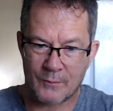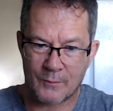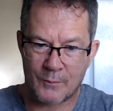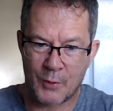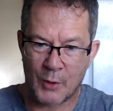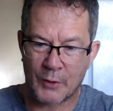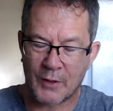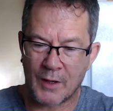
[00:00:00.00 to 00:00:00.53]

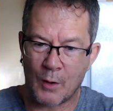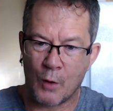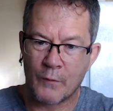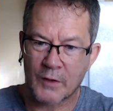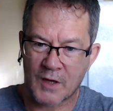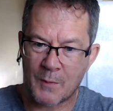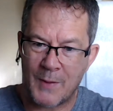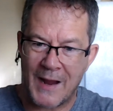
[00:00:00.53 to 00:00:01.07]
put
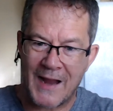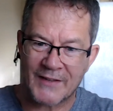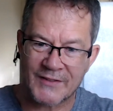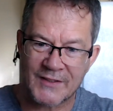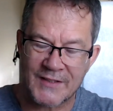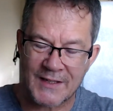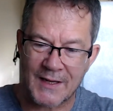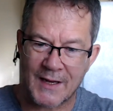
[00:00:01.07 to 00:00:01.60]

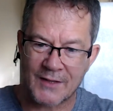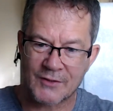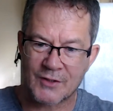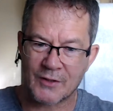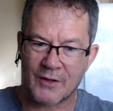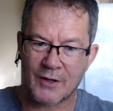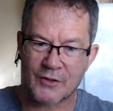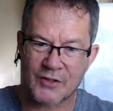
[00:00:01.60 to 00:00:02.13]
overcapacity
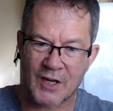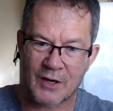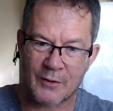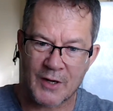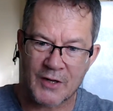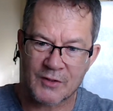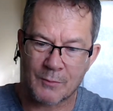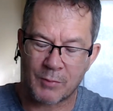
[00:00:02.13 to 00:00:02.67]
into their
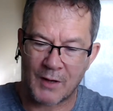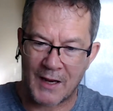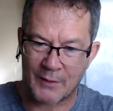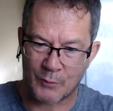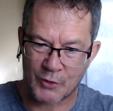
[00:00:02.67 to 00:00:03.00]
generation plant,